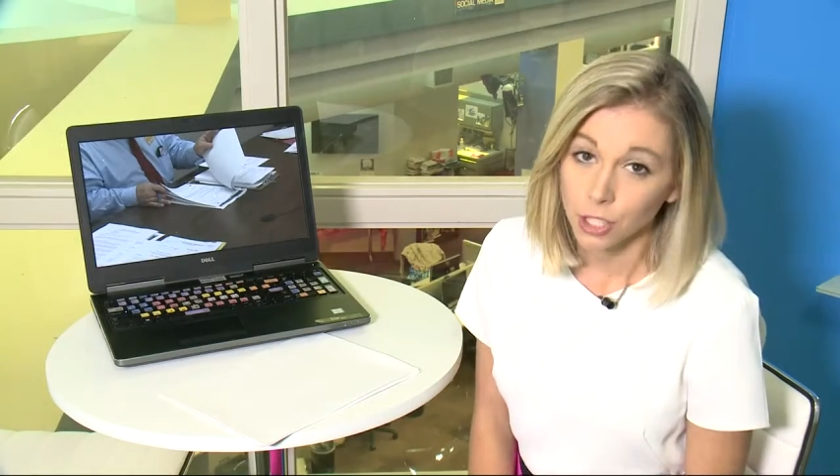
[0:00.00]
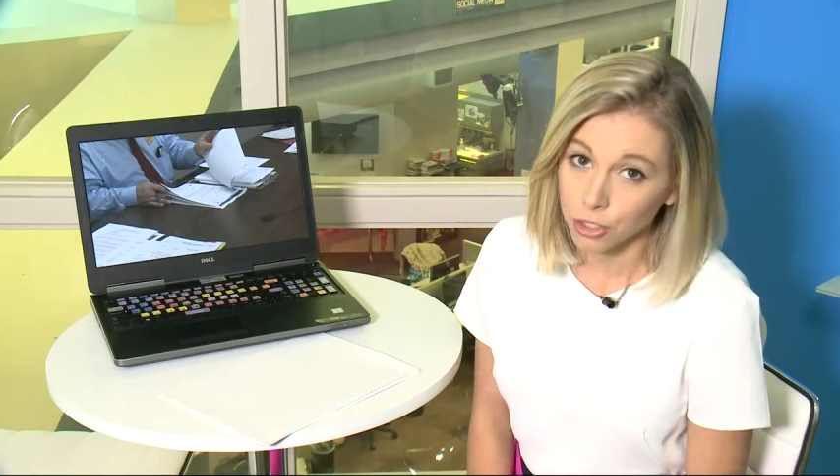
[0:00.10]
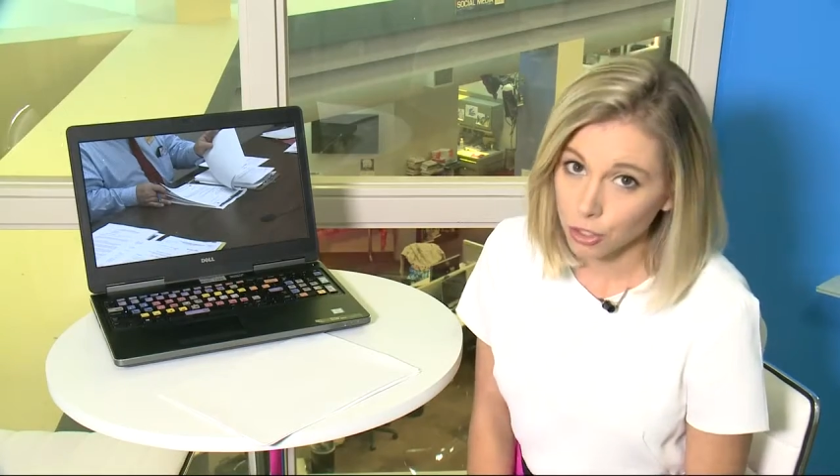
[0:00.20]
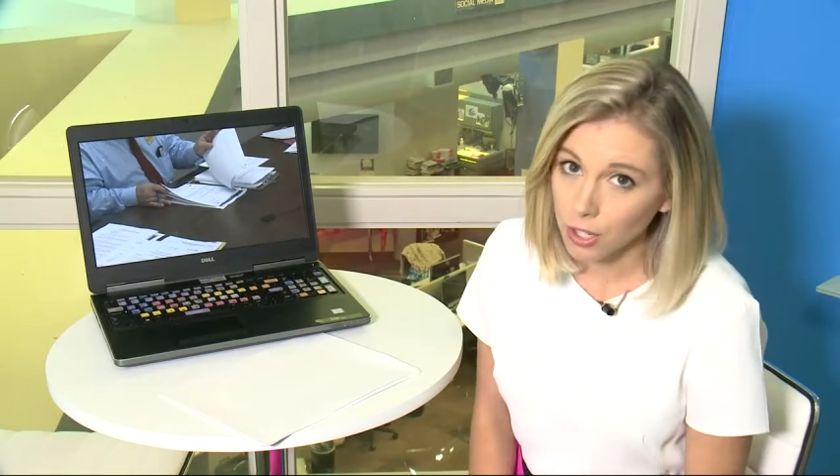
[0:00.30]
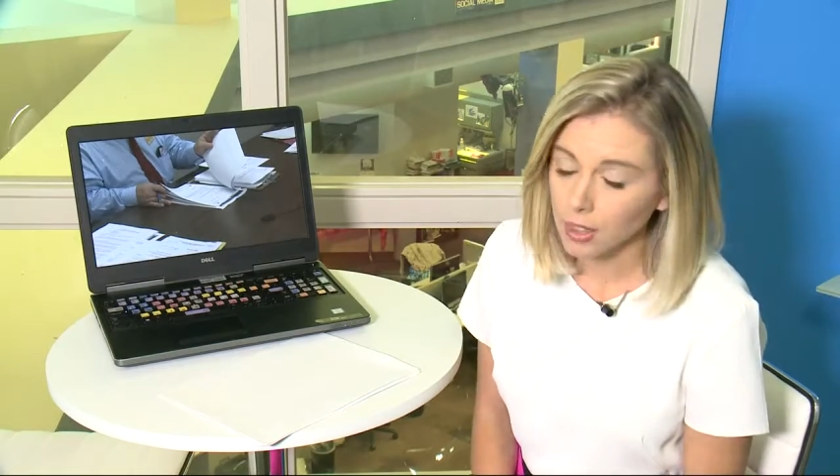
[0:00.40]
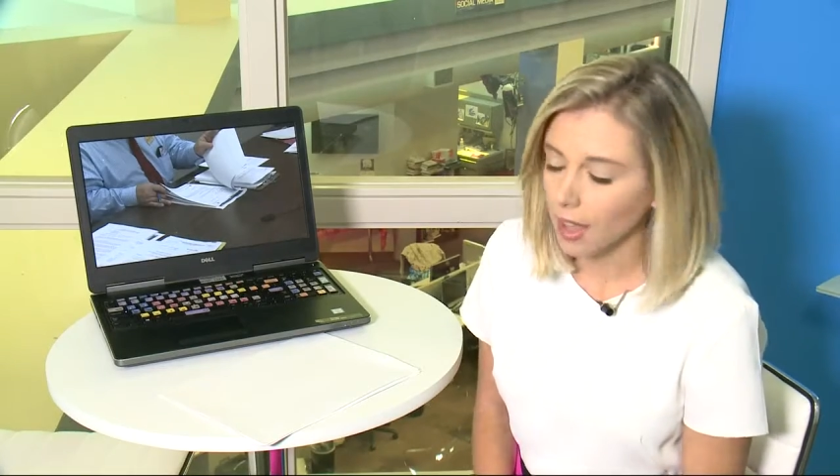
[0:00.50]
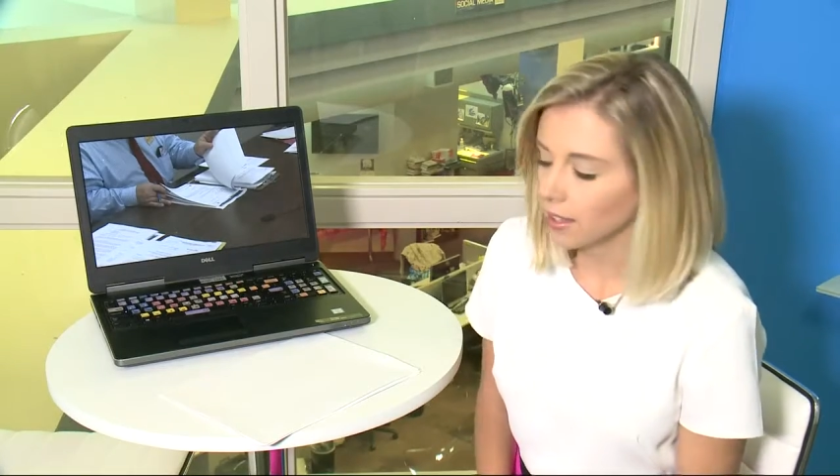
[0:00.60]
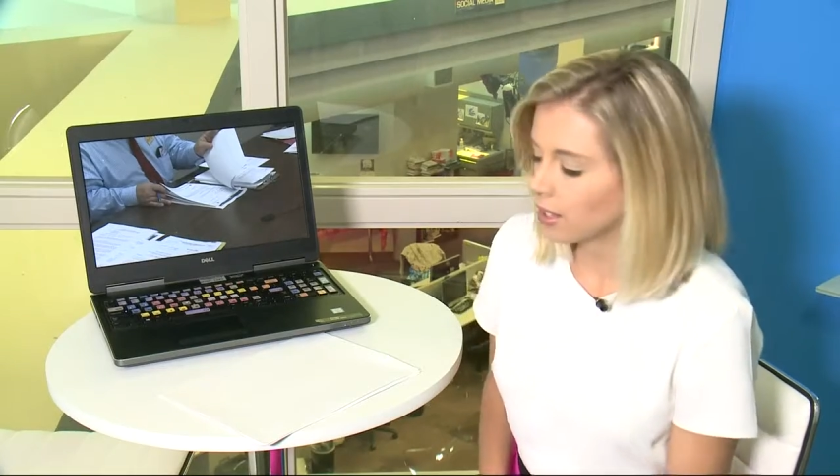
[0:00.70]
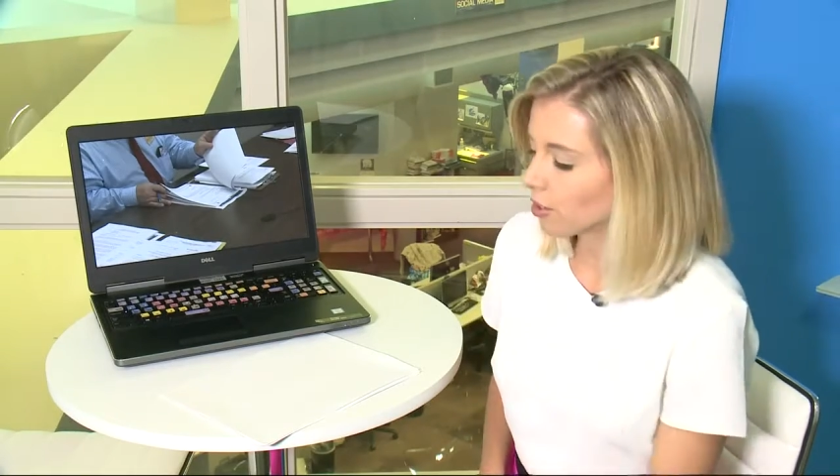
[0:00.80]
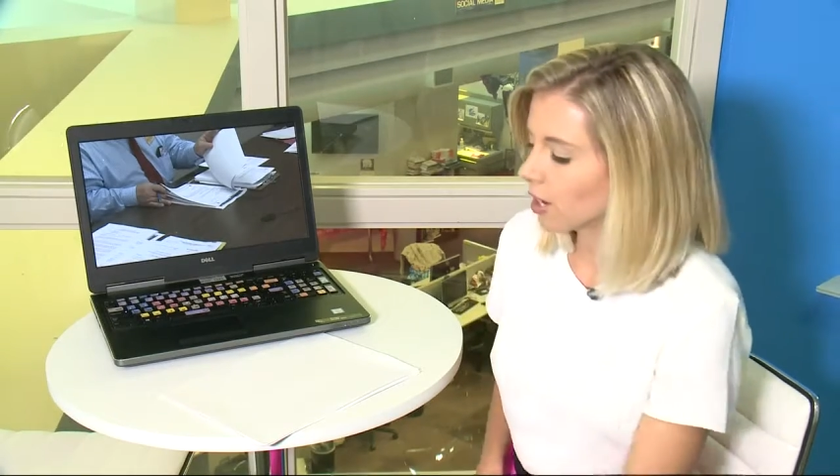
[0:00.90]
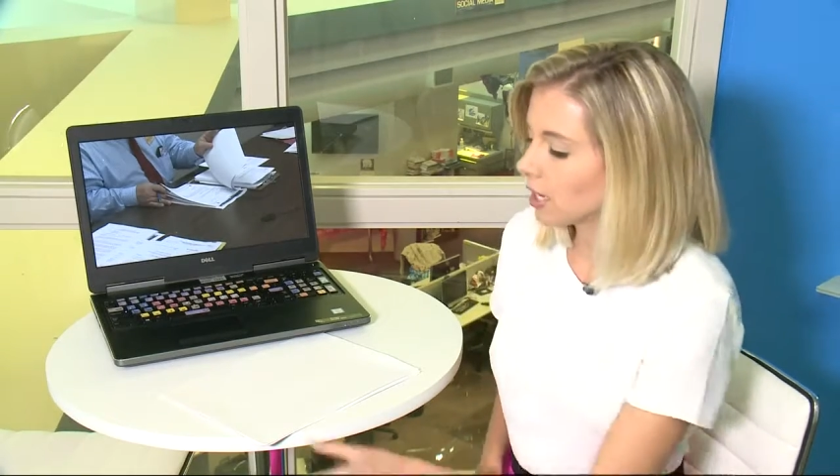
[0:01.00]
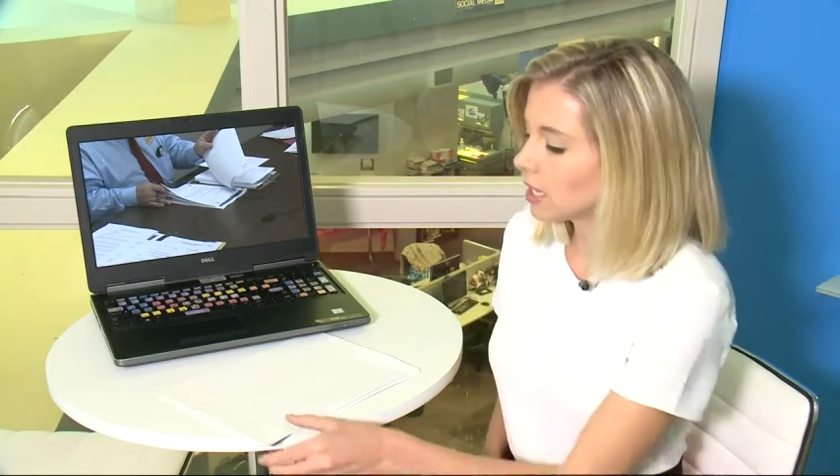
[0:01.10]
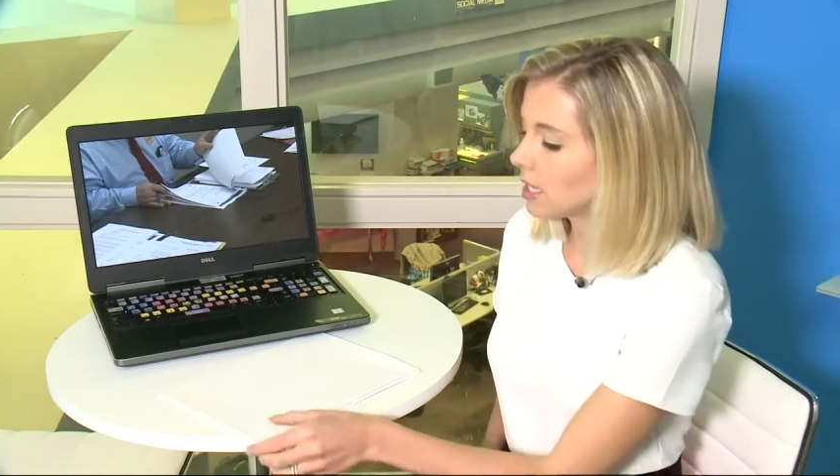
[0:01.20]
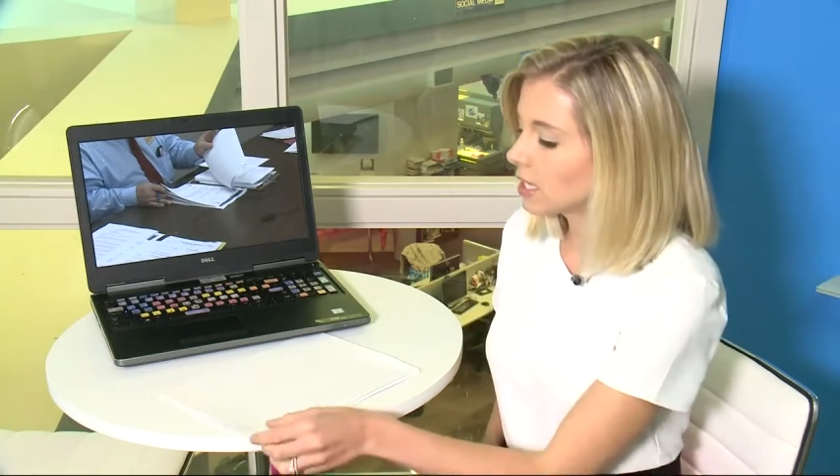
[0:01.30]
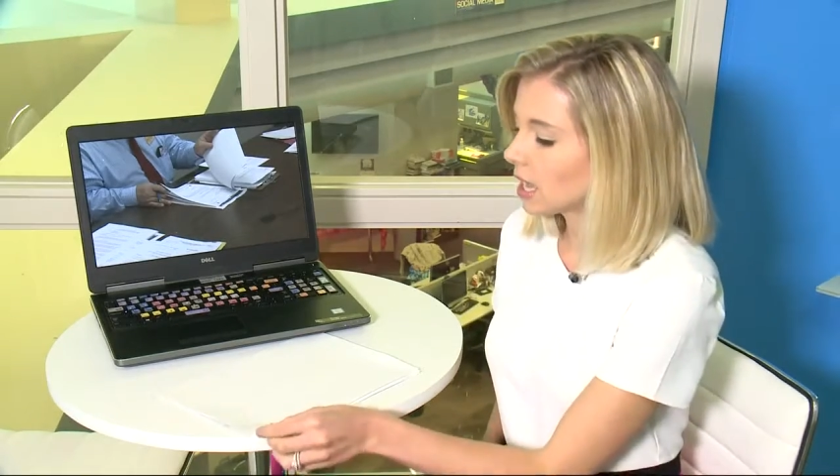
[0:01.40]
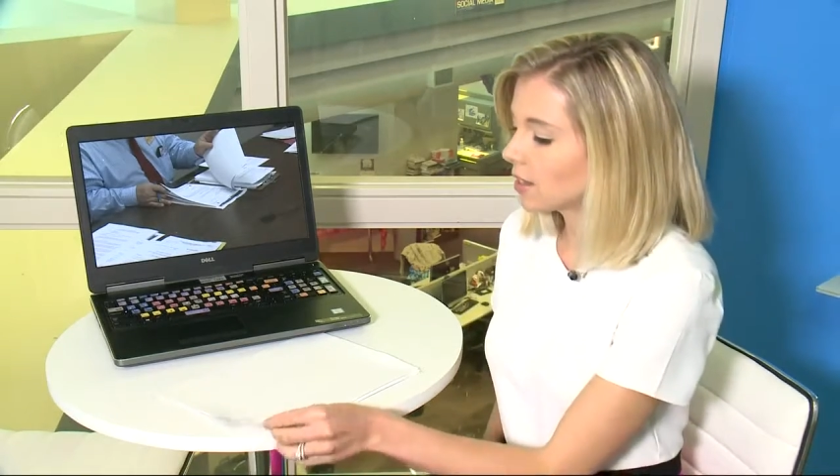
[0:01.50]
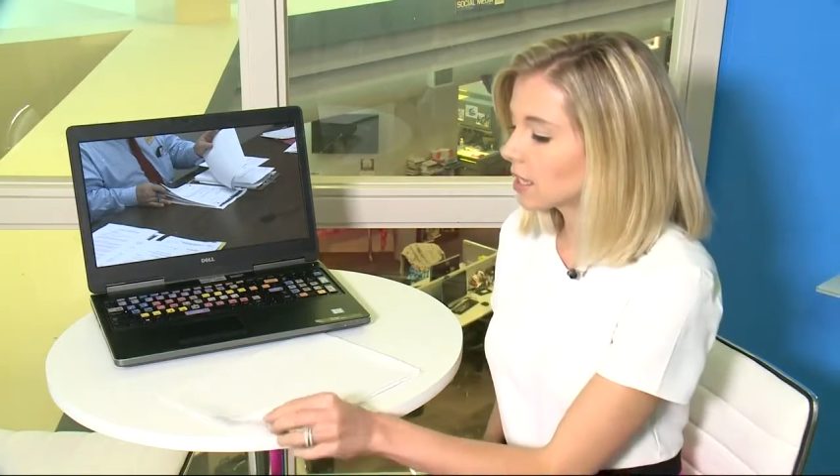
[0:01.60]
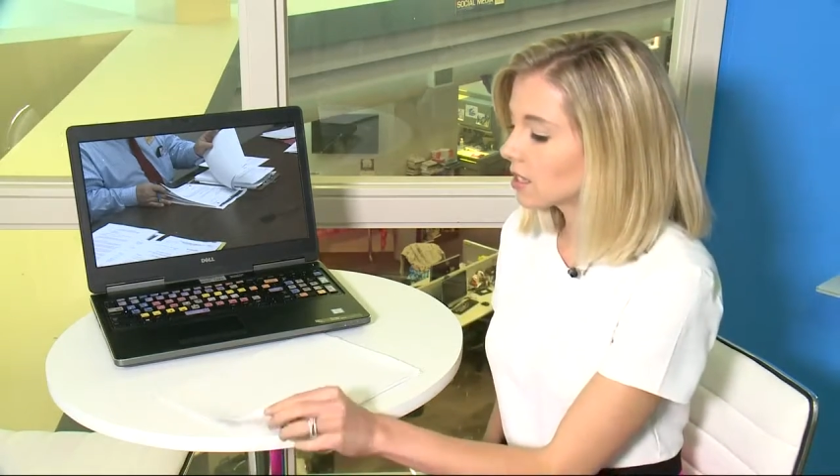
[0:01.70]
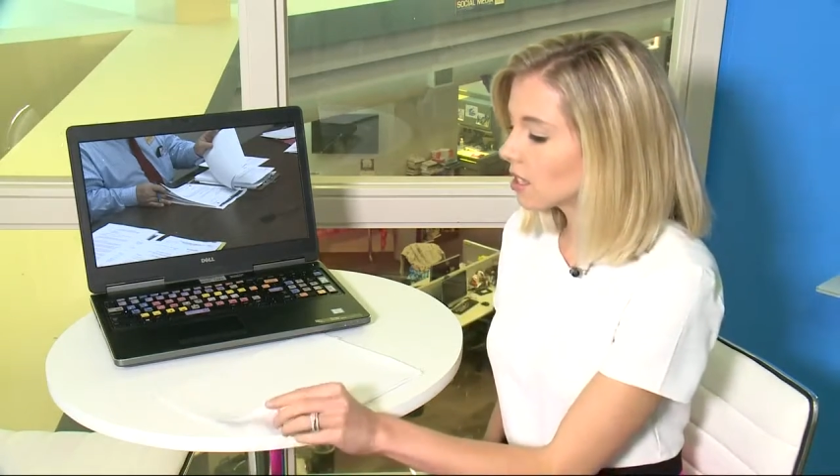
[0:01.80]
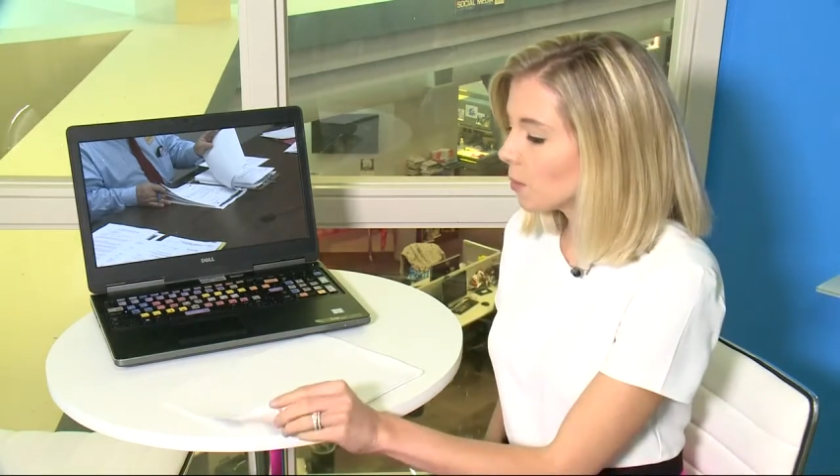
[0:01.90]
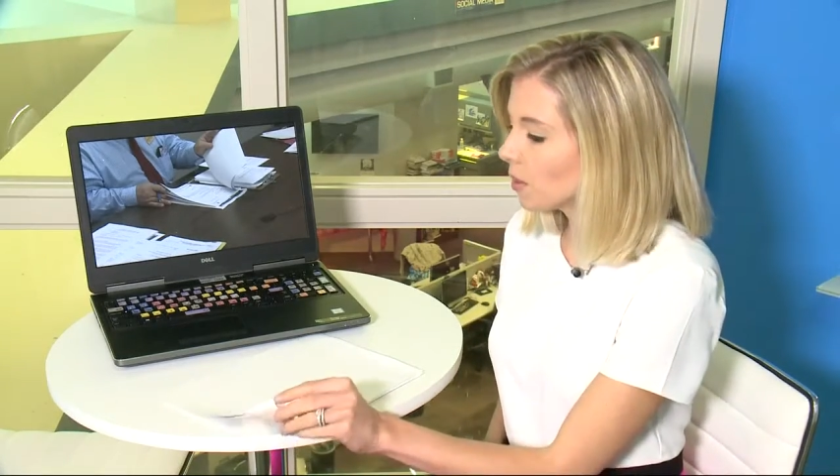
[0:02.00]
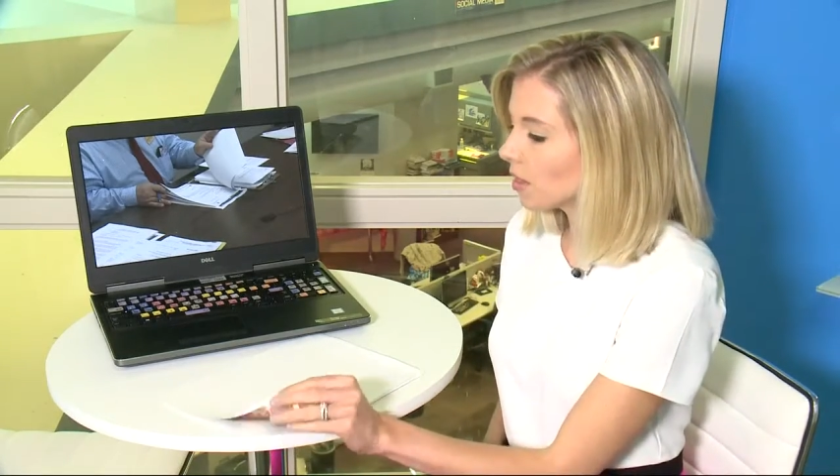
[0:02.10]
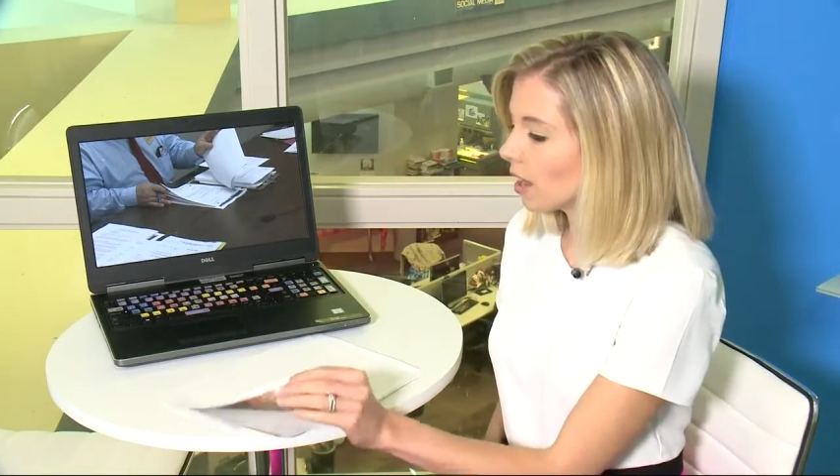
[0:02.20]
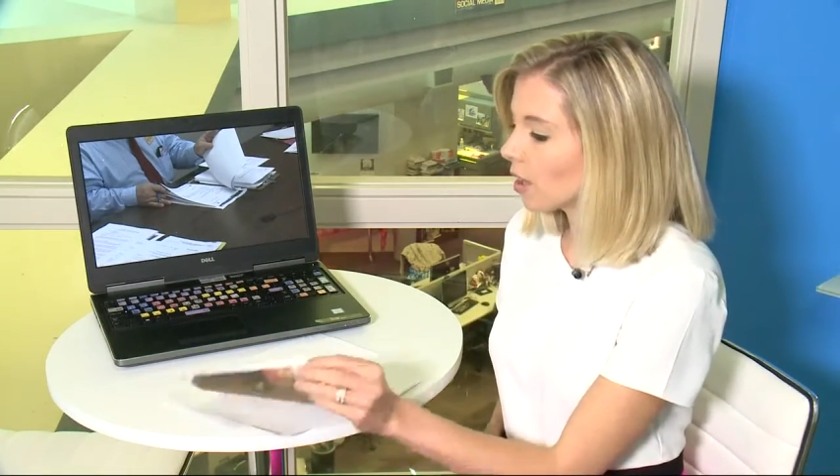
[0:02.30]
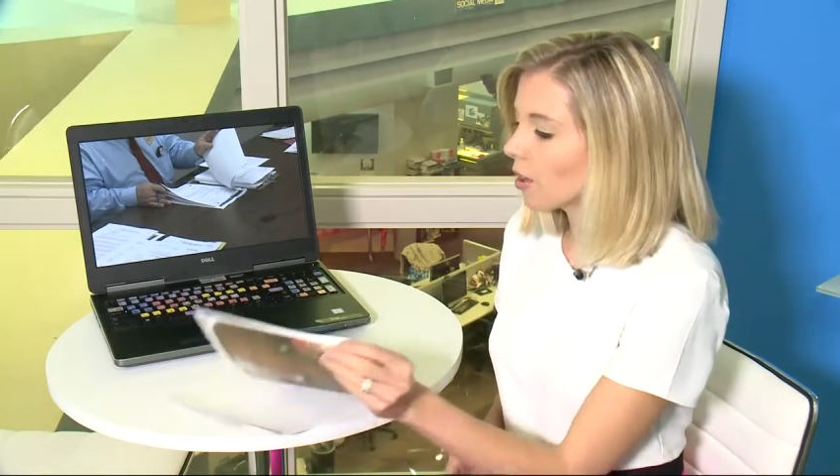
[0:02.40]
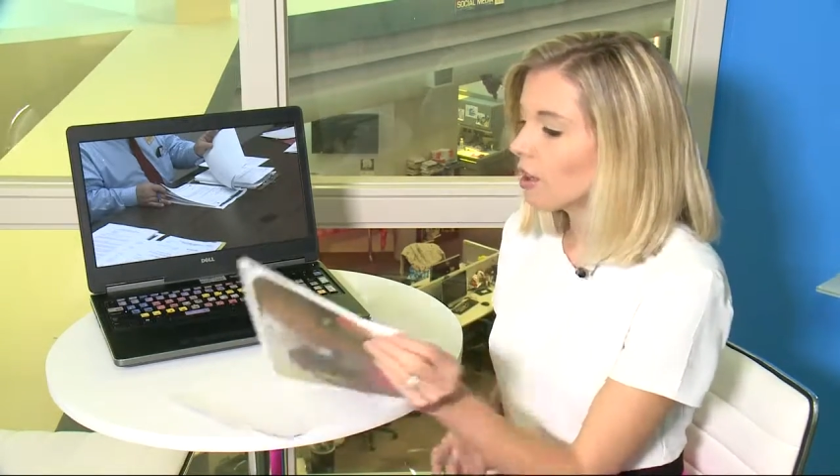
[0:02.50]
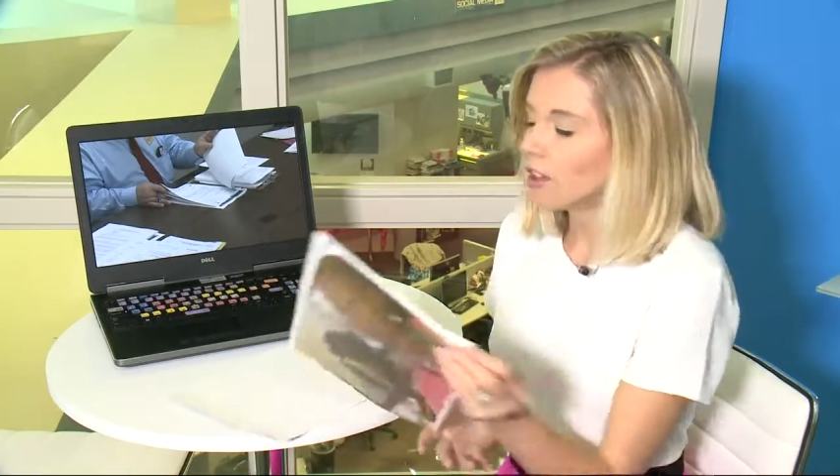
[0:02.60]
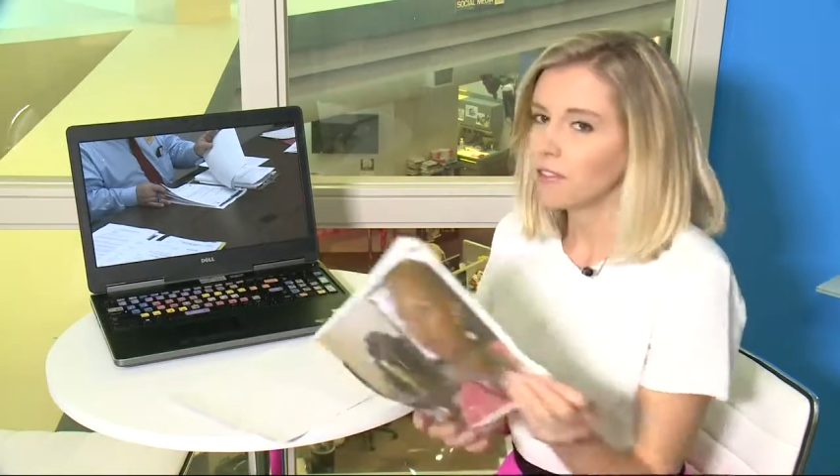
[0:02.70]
During that hearing, he said that someone there